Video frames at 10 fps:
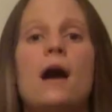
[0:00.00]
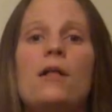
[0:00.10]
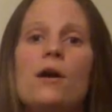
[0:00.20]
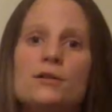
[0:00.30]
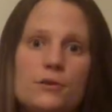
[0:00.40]

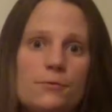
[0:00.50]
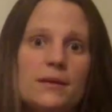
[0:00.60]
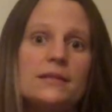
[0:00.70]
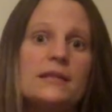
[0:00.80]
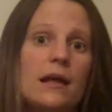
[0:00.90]
I'll also
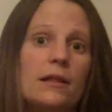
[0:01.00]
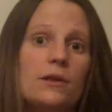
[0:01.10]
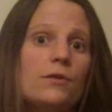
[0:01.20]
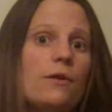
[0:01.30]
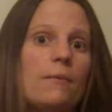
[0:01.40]
be
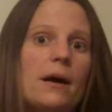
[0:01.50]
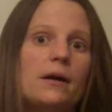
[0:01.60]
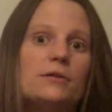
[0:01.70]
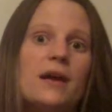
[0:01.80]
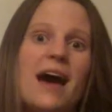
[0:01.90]
telling you
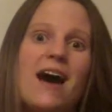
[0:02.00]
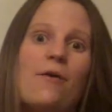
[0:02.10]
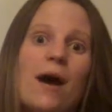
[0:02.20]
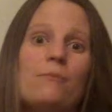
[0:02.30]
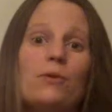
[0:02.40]
about
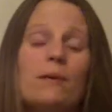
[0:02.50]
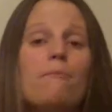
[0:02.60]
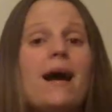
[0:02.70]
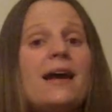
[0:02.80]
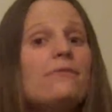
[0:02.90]
how I
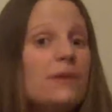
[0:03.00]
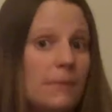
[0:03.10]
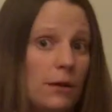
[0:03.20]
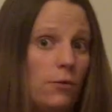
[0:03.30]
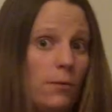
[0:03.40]
bring my
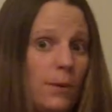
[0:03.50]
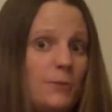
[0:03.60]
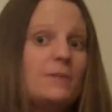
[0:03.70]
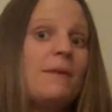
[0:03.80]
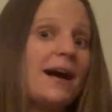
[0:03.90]
female
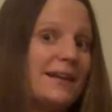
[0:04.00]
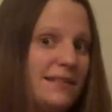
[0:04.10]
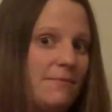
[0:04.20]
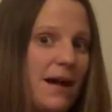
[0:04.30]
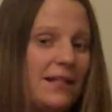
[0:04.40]
hormones back
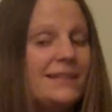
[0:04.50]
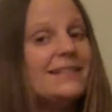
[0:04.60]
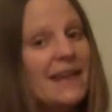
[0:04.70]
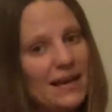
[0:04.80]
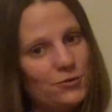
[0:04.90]
into
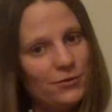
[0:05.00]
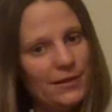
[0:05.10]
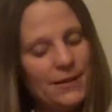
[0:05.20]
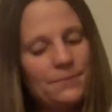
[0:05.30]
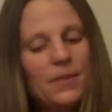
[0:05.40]
balance
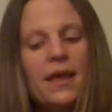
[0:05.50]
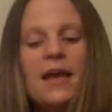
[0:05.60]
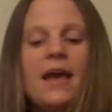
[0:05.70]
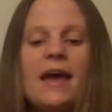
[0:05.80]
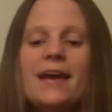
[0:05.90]
naturally,
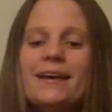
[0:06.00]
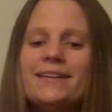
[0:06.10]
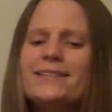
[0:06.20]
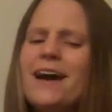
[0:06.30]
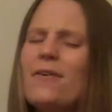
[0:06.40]

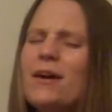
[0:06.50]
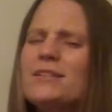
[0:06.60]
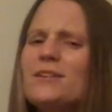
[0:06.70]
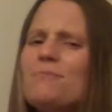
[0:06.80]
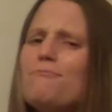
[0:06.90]
and how I
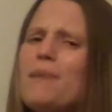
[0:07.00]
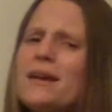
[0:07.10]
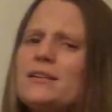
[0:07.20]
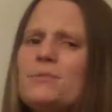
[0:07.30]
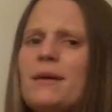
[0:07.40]

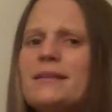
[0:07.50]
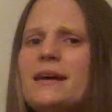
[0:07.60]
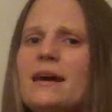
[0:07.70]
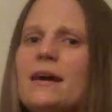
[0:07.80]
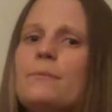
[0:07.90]
manage my
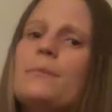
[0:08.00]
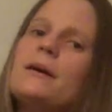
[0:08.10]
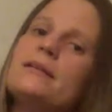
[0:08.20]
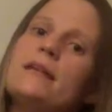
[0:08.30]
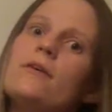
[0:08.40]
time,
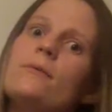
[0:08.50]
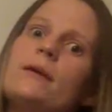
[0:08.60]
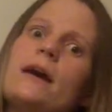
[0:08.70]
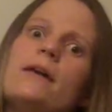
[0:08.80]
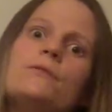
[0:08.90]
because now I'm
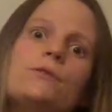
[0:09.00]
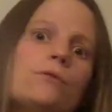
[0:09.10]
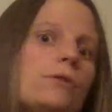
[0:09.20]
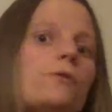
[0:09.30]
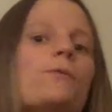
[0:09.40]
going to have
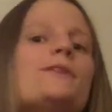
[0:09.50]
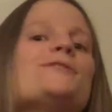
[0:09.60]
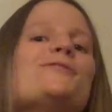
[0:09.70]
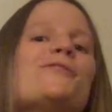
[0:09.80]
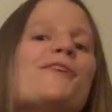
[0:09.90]
two little
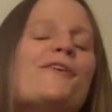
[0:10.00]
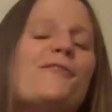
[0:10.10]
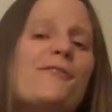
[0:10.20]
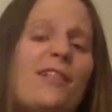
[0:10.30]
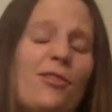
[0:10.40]
ones to look,
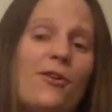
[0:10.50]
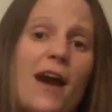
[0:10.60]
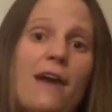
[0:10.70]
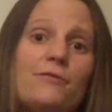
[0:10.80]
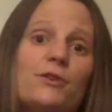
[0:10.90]

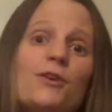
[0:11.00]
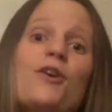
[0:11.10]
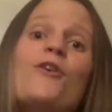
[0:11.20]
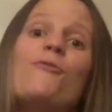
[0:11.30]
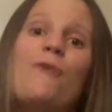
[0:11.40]
look after
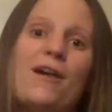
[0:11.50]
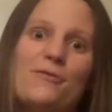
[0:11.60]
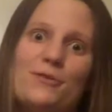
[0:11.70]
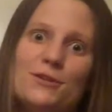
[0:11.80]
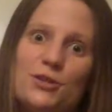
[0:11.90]

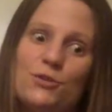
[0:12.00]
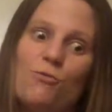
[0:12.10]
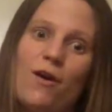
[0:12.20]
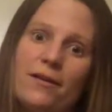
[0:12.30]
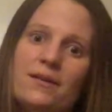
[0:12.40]
rather than just
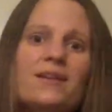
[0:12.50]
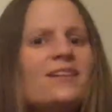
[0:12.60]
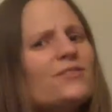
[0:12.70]
one.